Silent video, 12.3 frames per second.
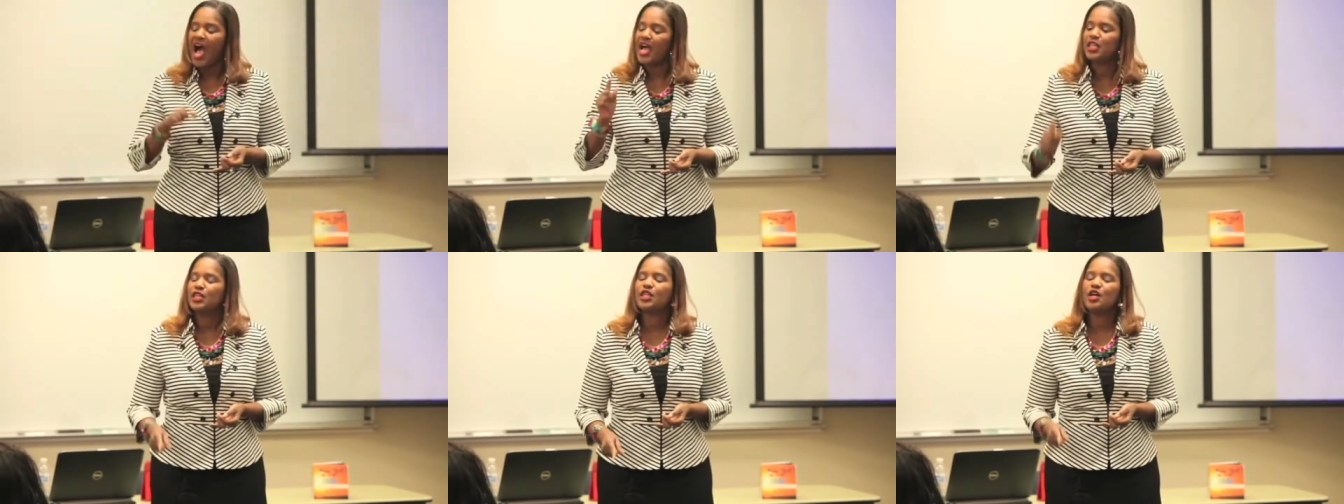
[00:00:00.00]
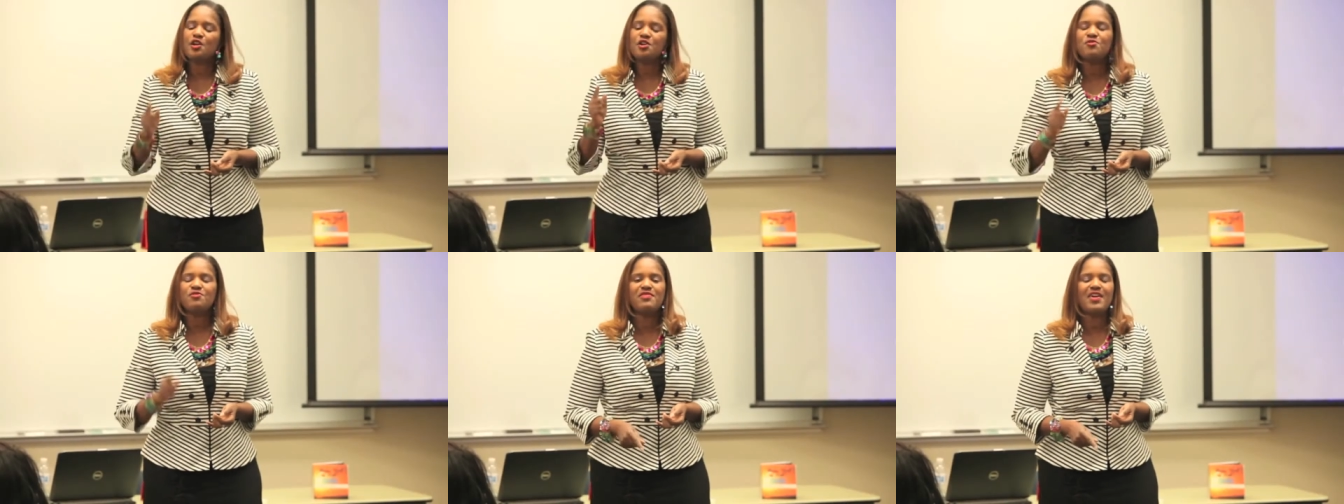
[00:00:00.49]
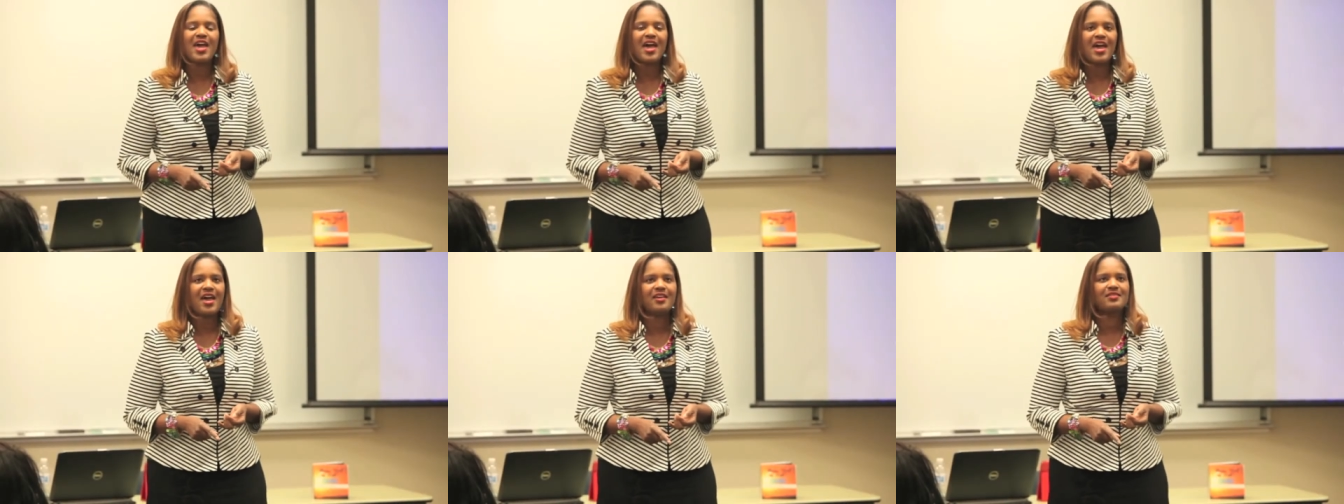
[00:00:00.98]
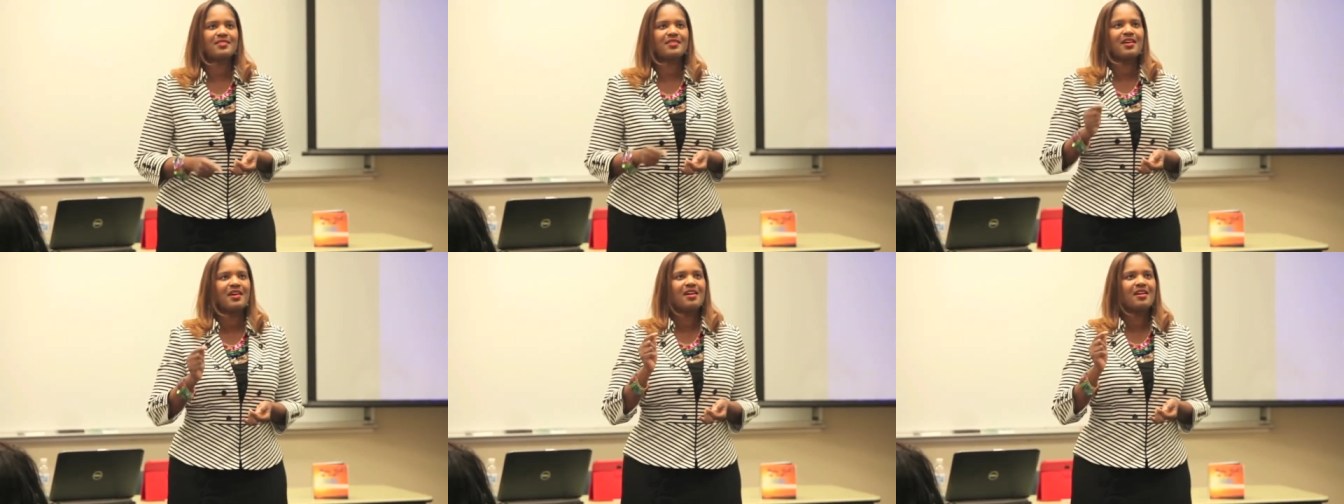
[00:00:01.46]
I learned that
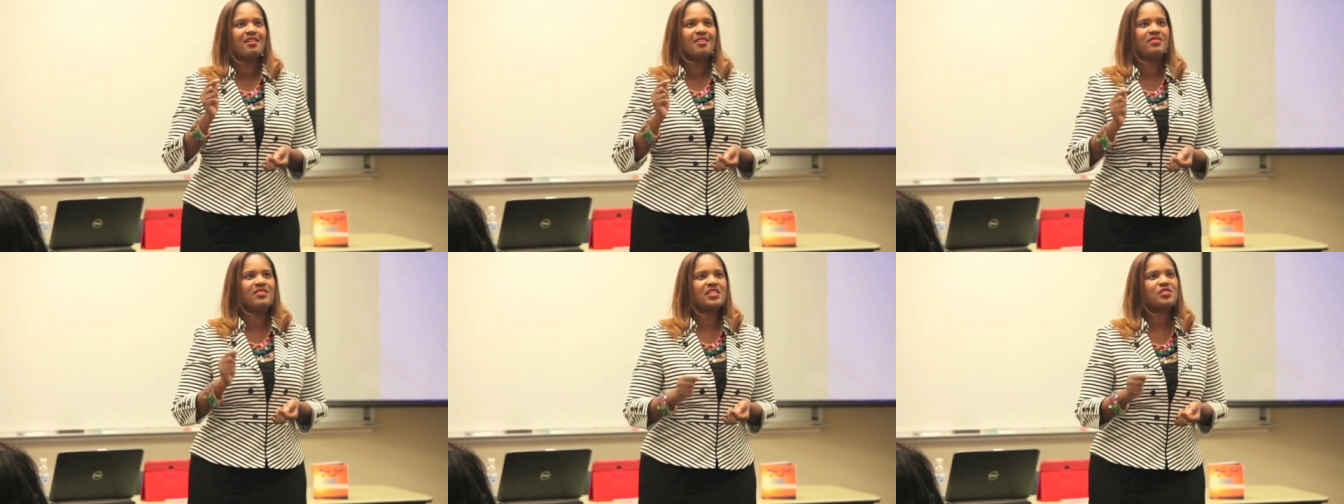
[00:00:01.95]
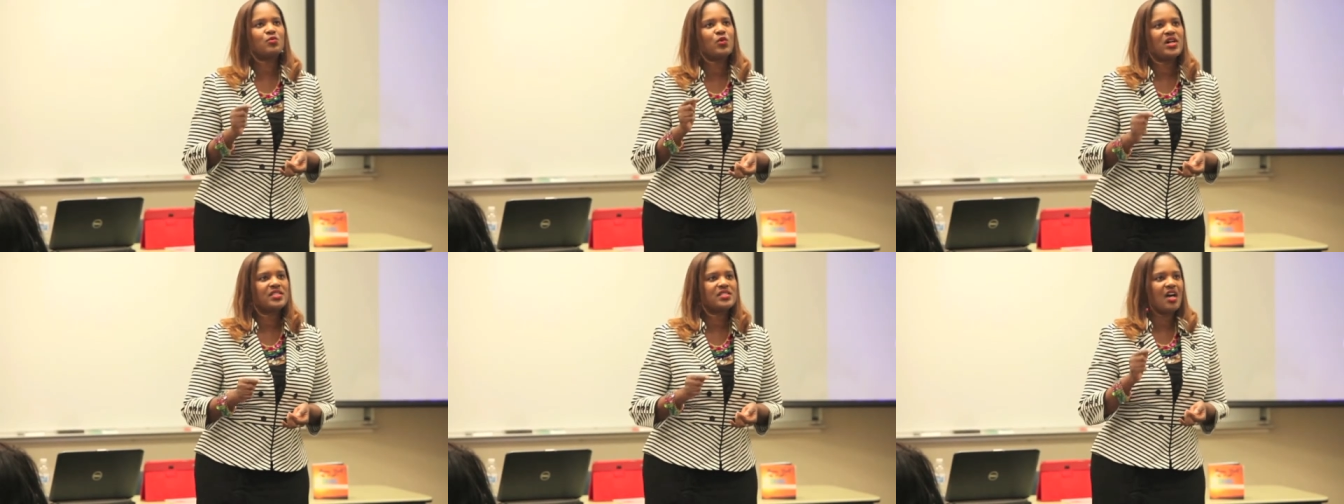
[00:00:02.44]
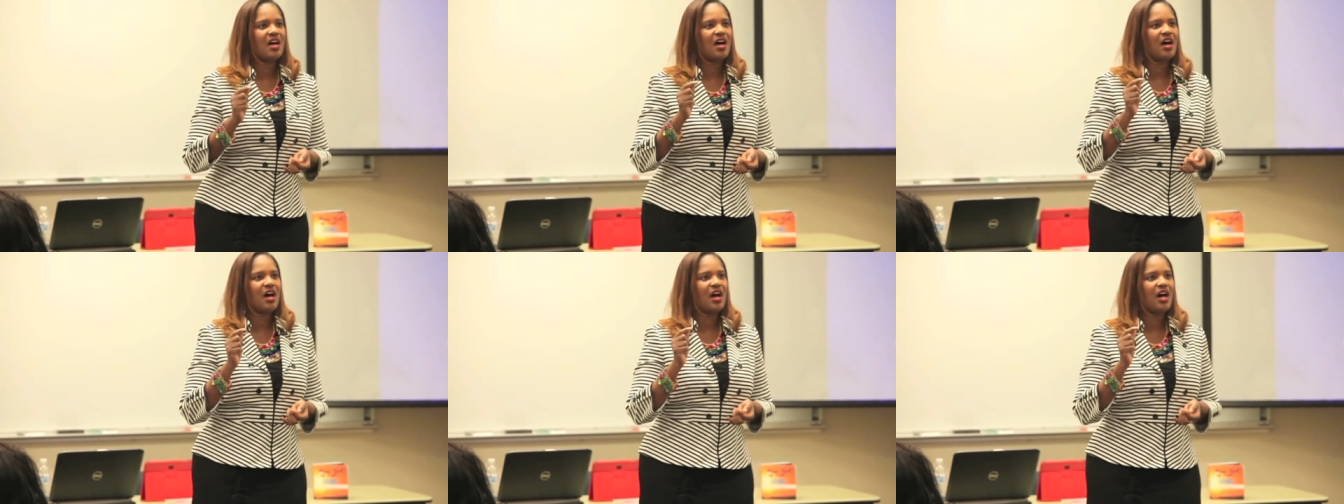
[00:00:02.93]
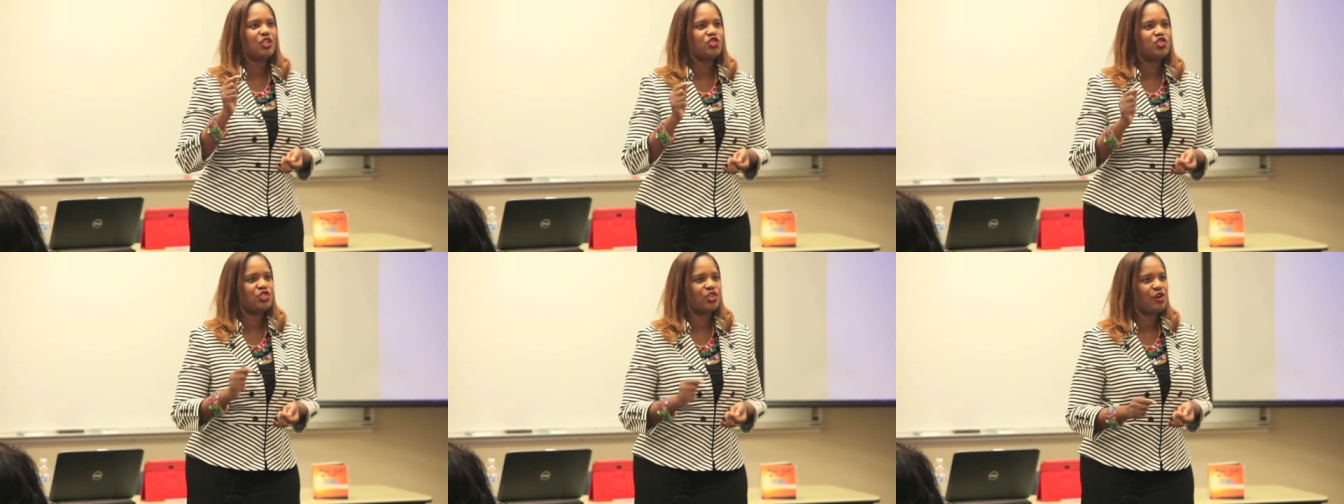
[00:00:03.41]
this was a
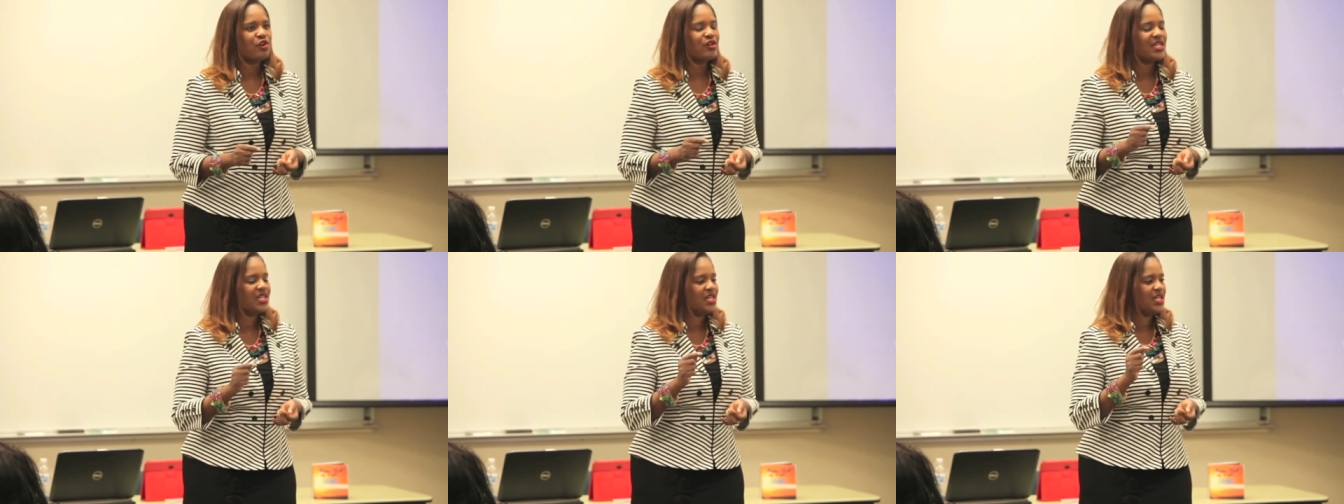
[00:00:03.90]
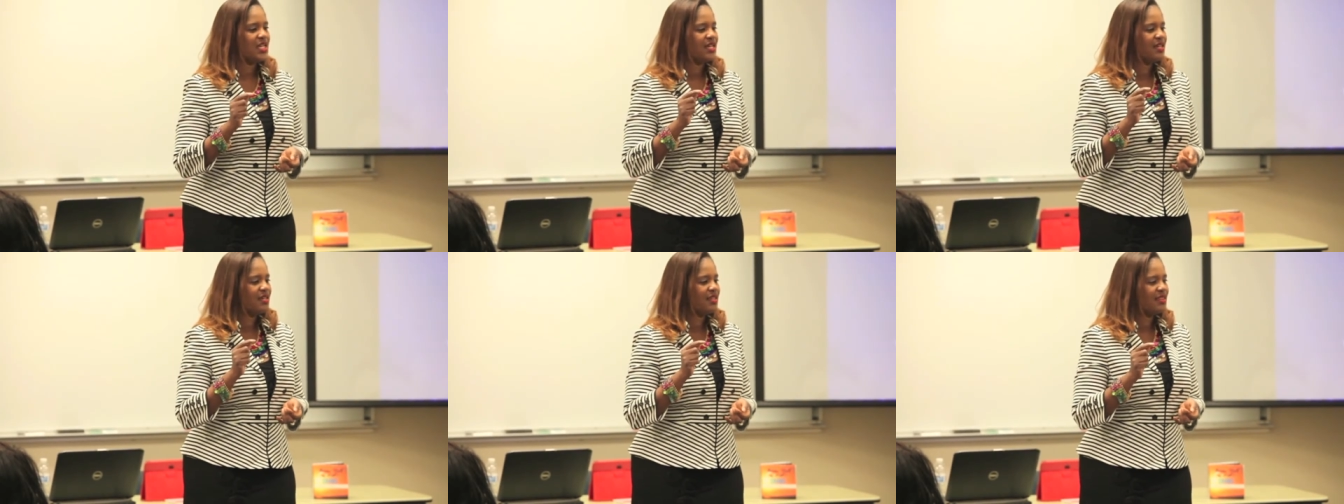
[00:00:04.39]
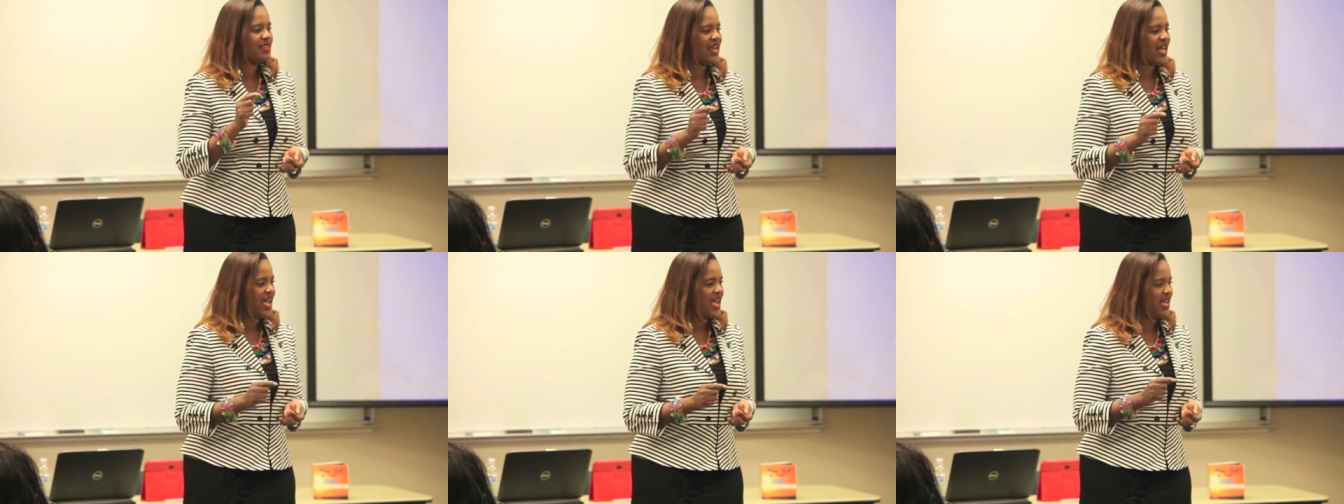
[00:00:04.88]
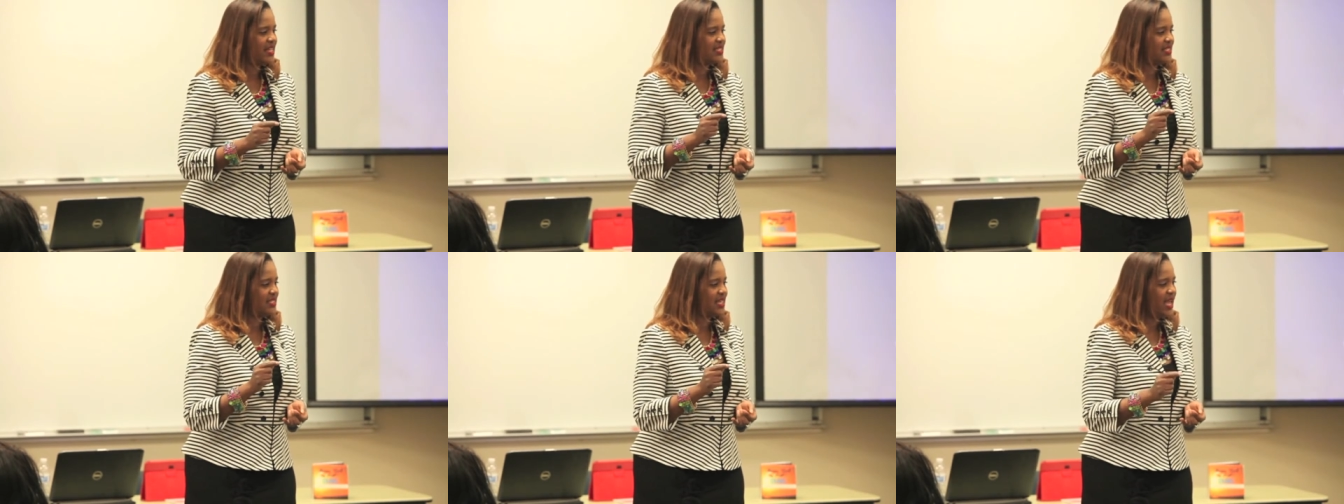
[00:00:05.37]
journey that I
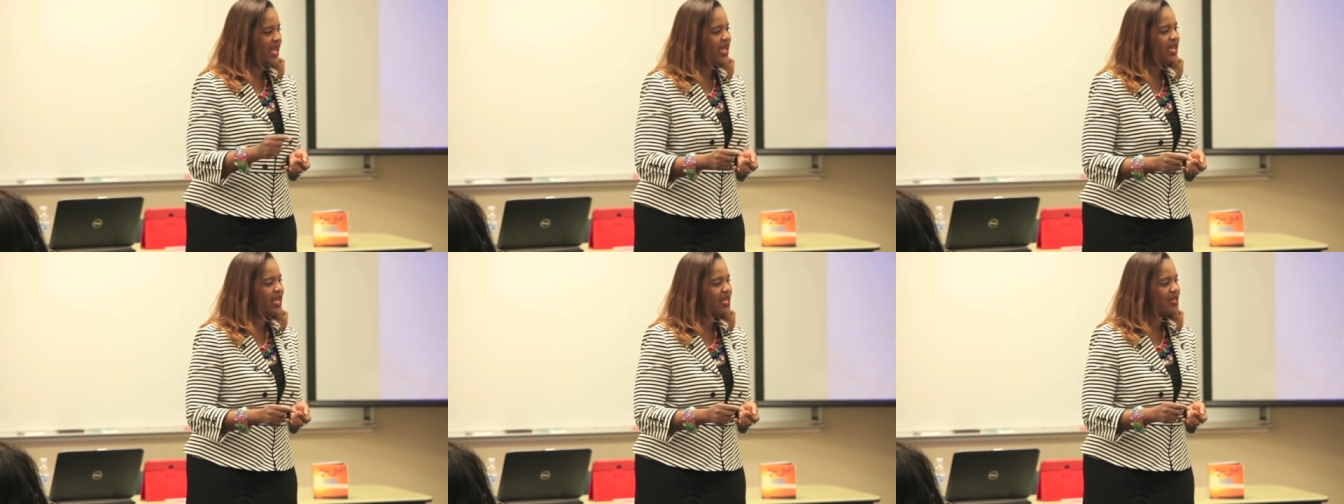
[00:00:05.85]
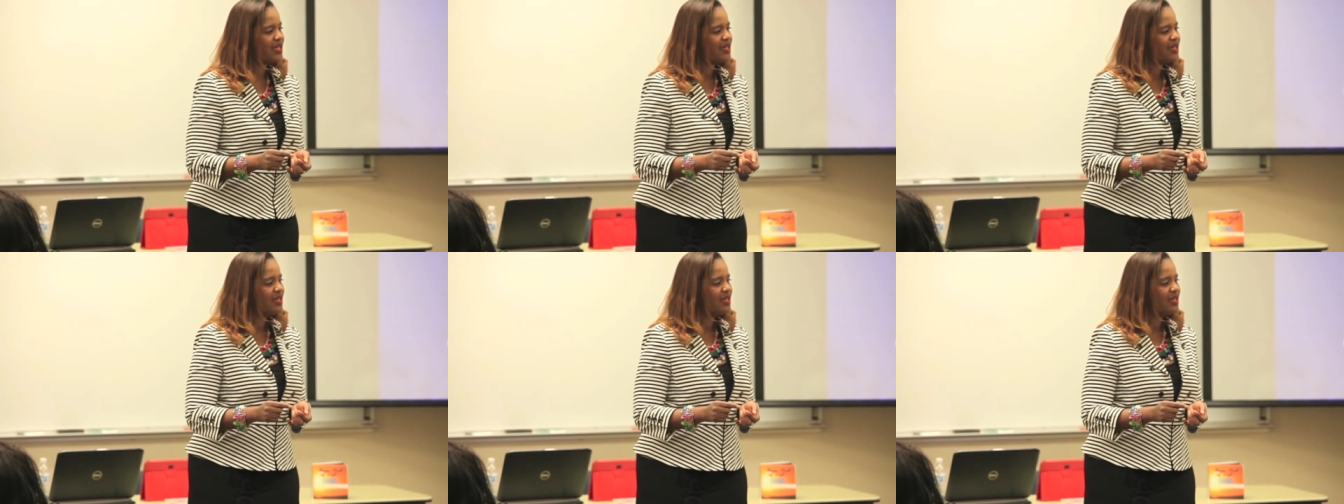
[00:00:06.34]
had to take